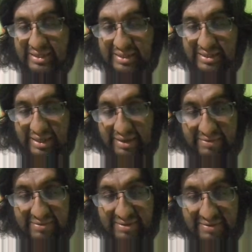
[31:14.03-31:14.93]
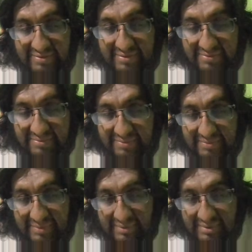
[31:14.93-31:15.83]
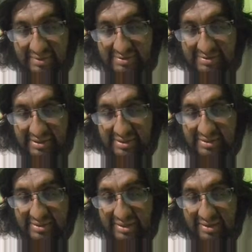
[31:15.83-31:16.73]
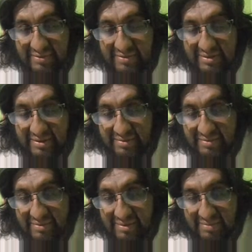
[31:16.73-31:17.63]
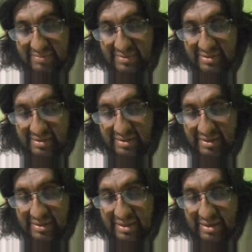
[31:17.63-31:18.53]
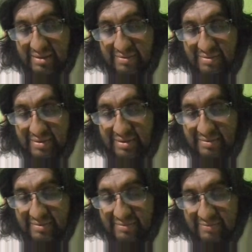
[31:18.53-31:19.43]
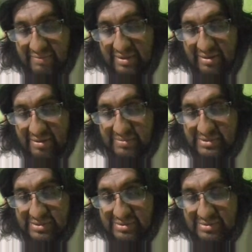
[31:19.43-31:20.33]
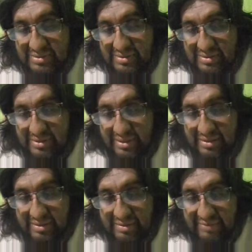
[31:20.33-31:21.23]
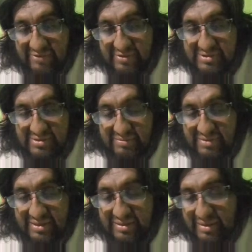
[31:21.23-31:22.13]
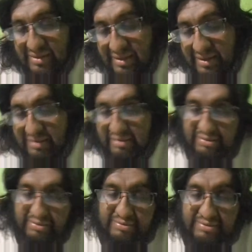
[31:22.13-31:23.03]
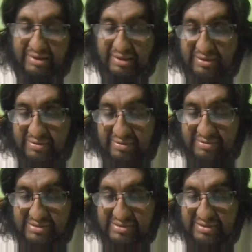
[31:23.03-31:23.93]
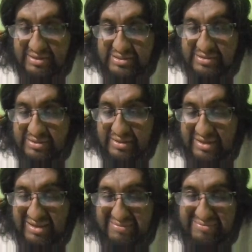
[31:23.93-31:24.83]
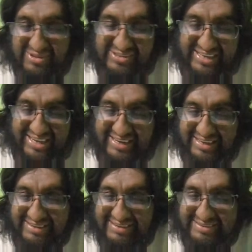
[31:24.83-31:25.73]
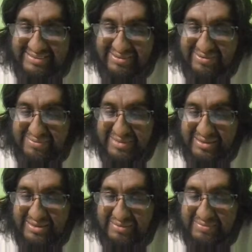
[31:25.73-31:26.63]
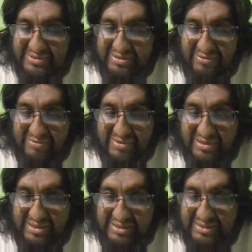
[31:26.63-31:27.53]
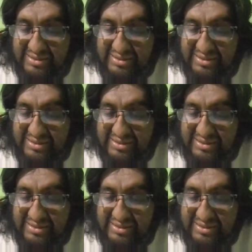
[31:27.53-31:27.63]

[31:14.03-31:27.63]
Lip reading: Now you have your string. Now you have your delimiter. Now you have the options that the function will take into consideration. And most likely this is documented somewhere.